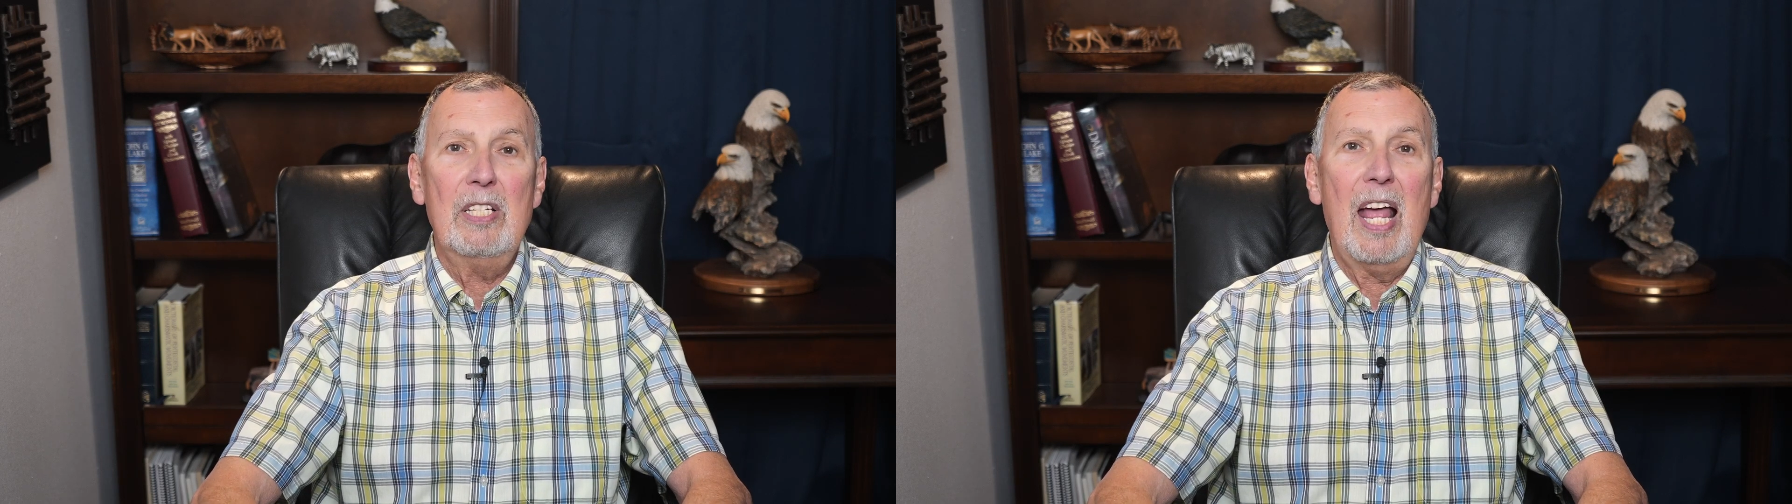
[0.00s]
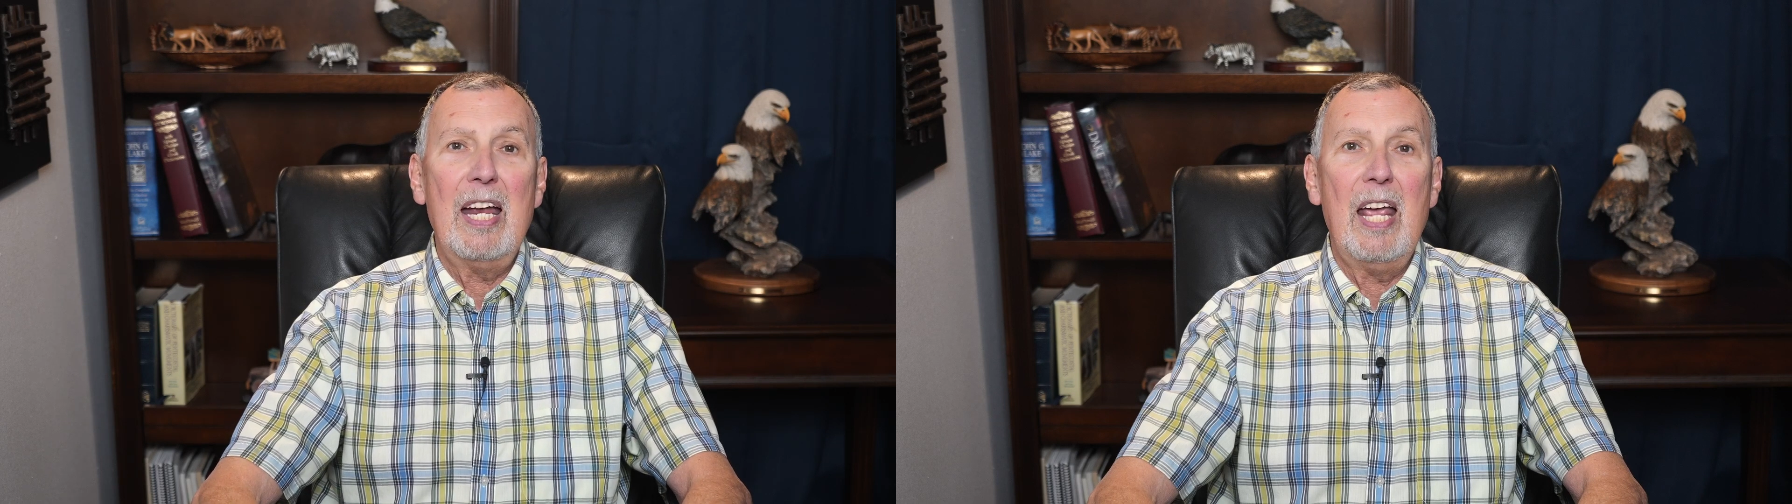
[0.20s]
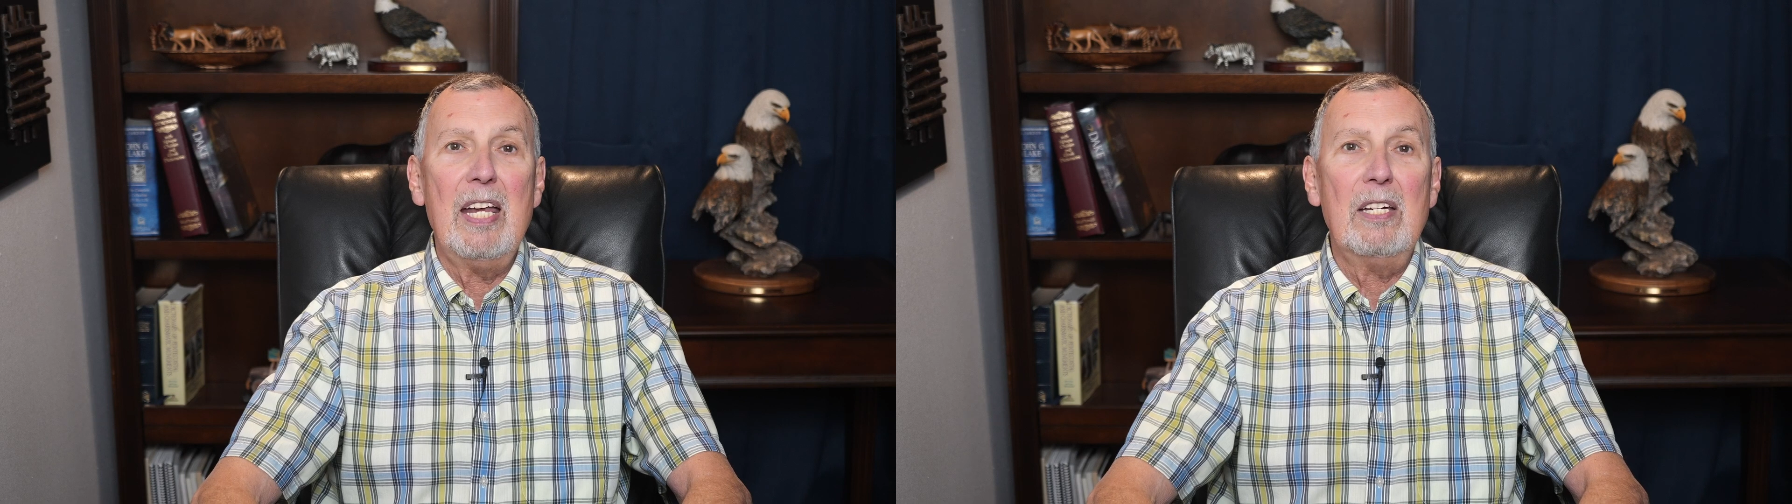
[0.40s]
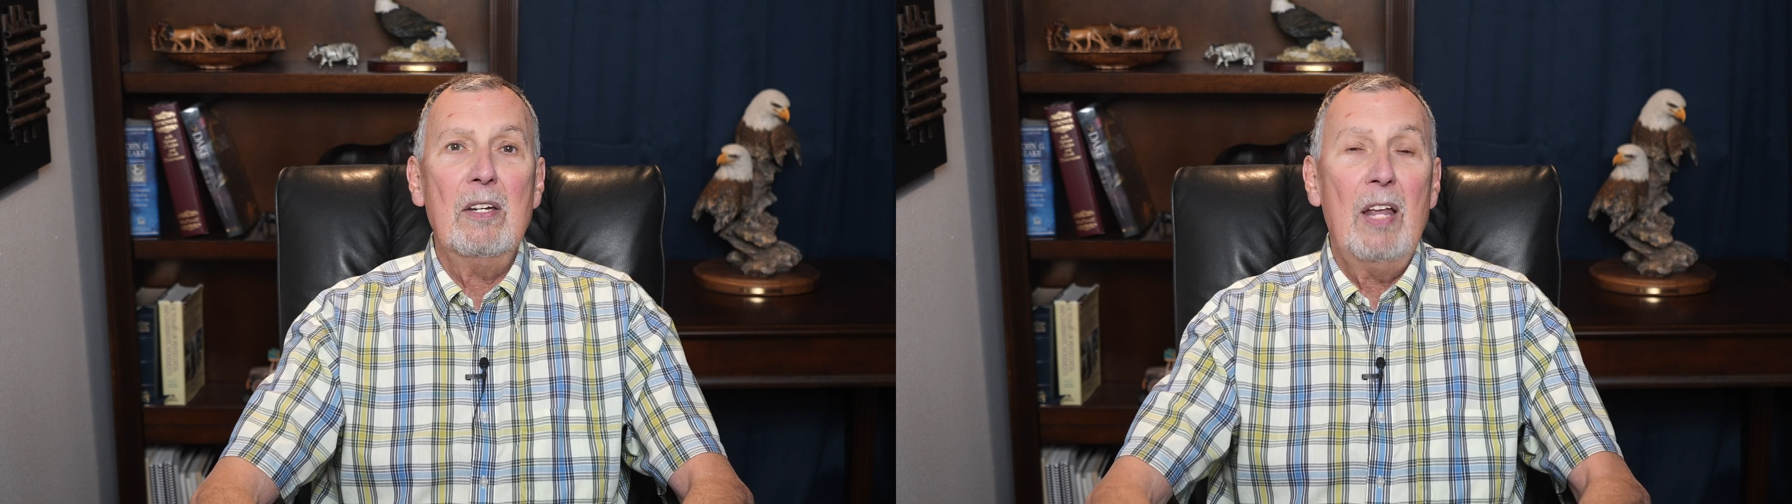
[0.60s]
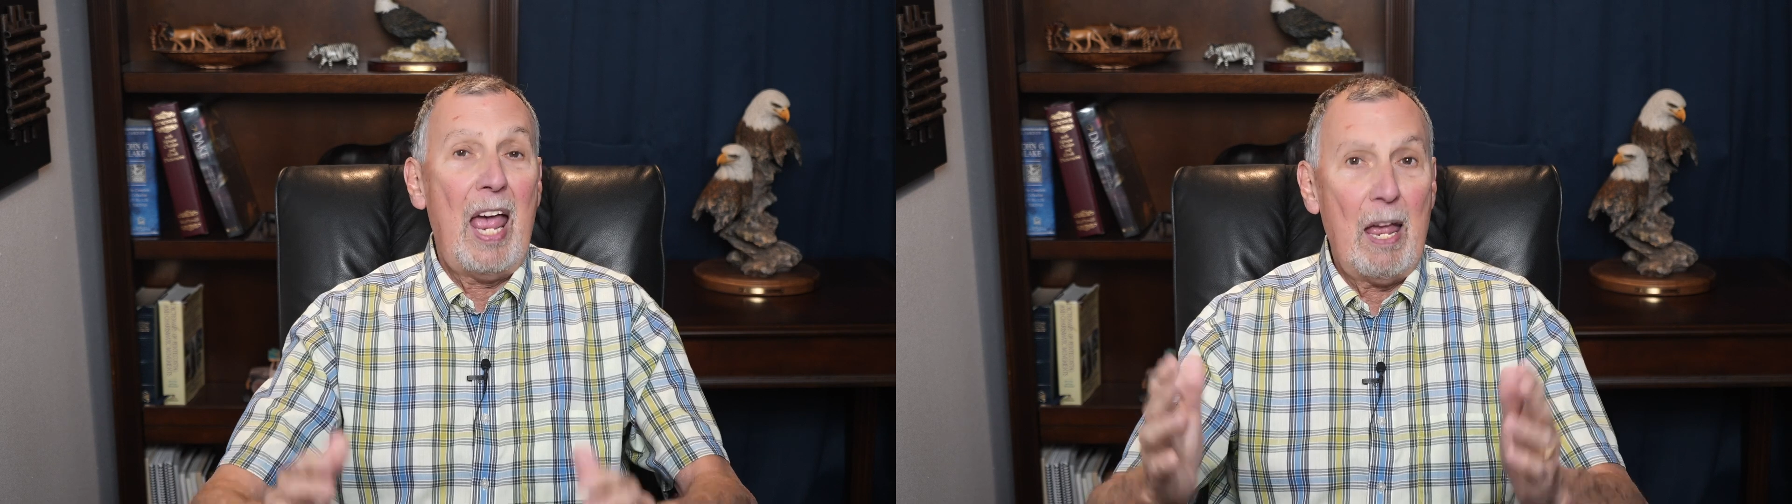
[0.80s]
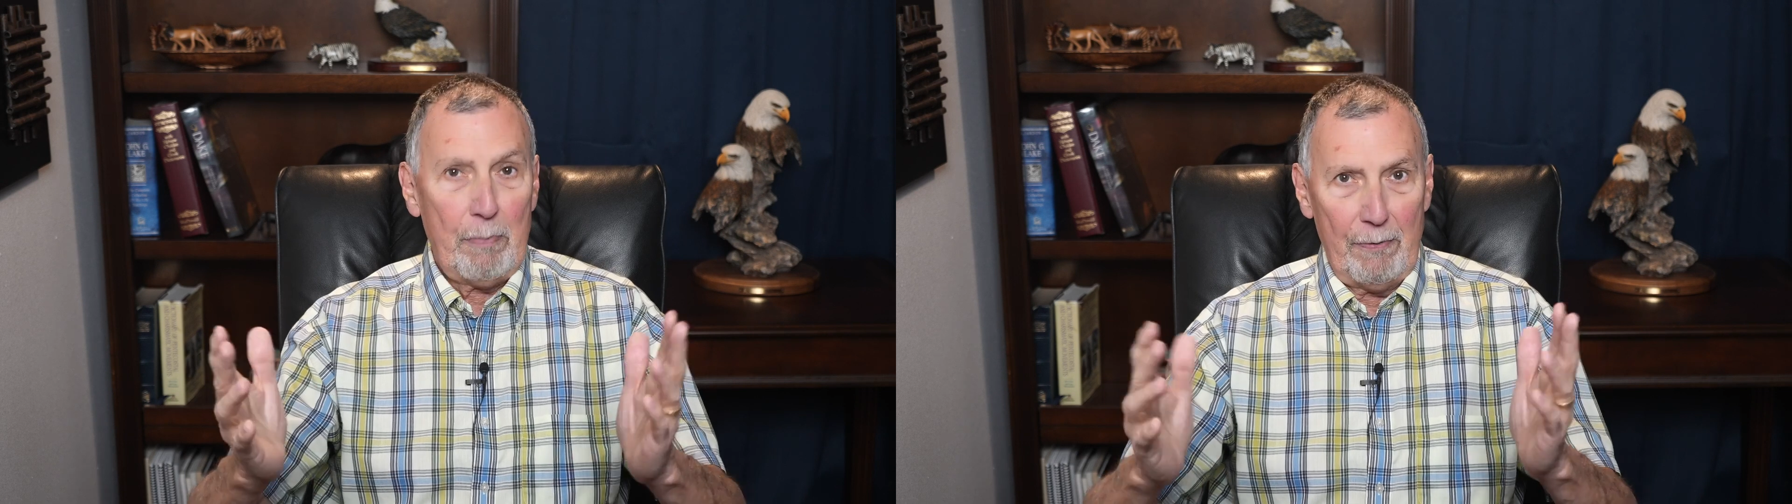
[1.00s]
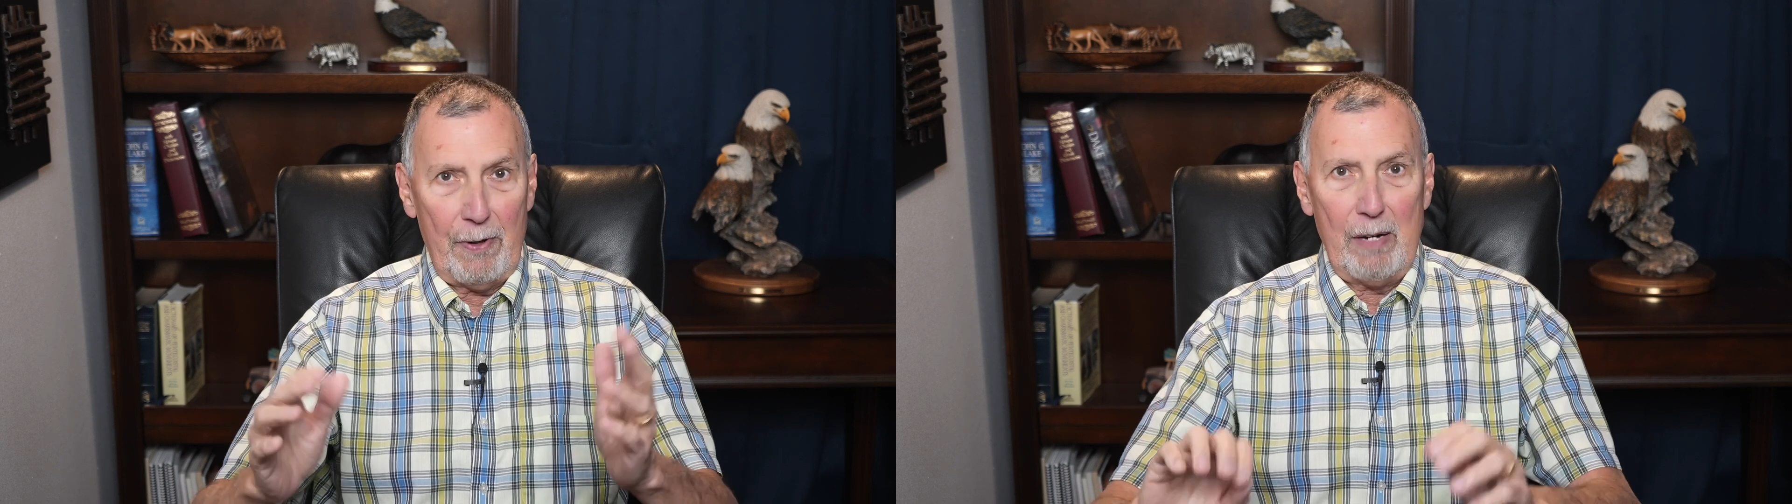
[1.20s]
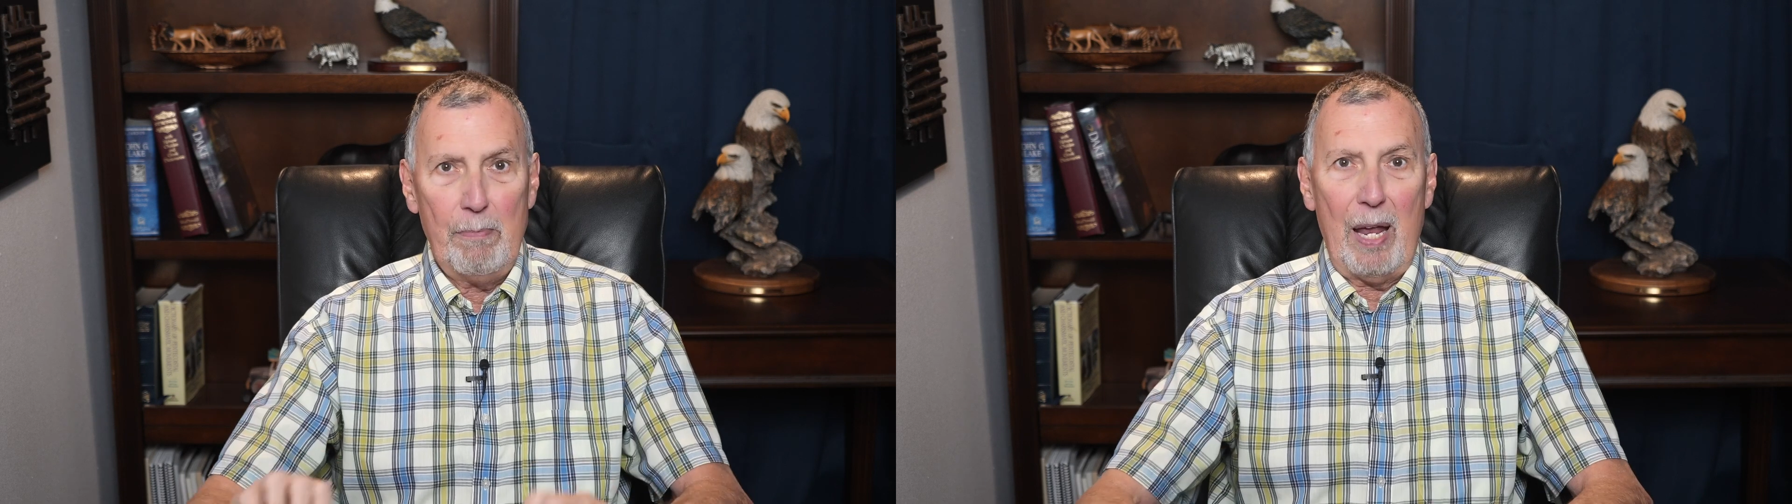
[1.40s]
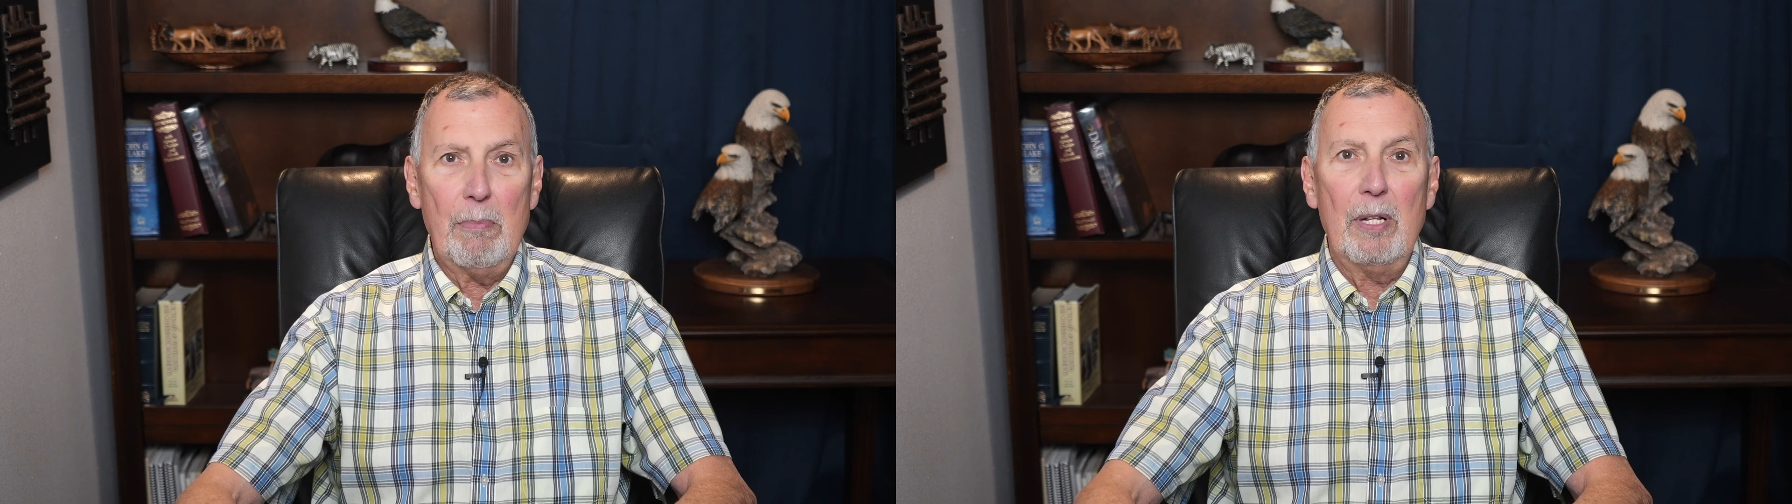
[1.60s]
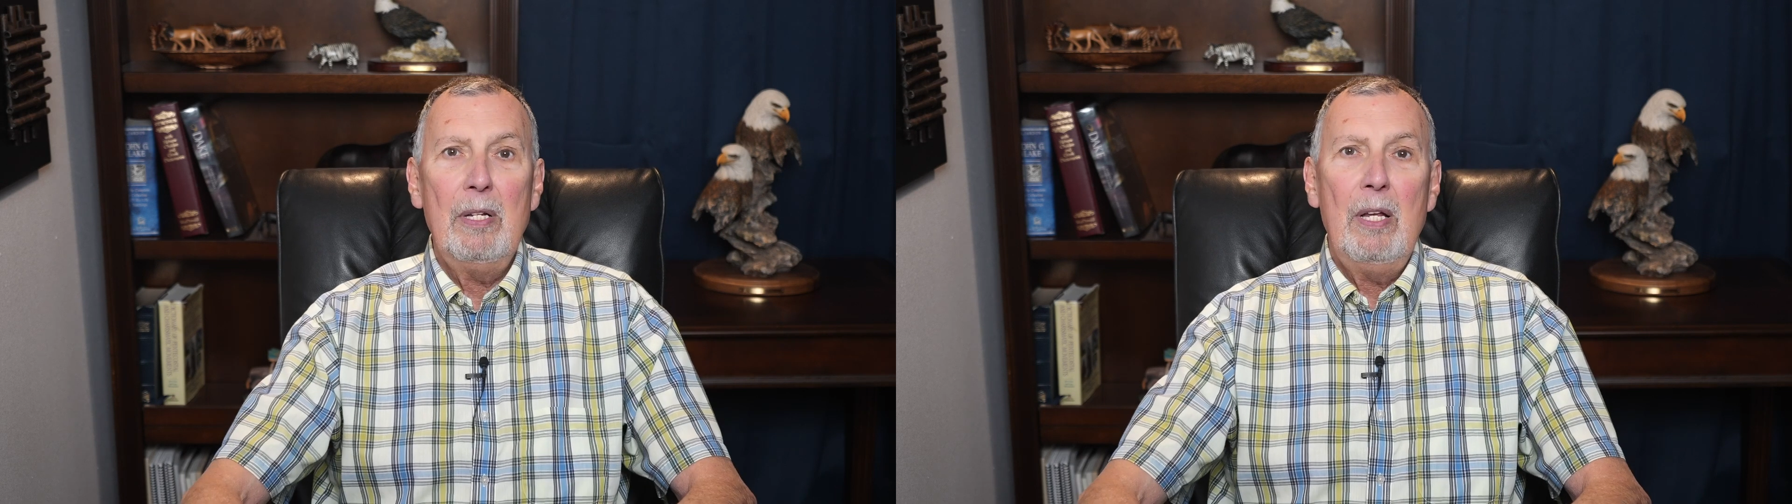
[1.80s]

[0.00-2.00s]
9 8, Amplified Bible.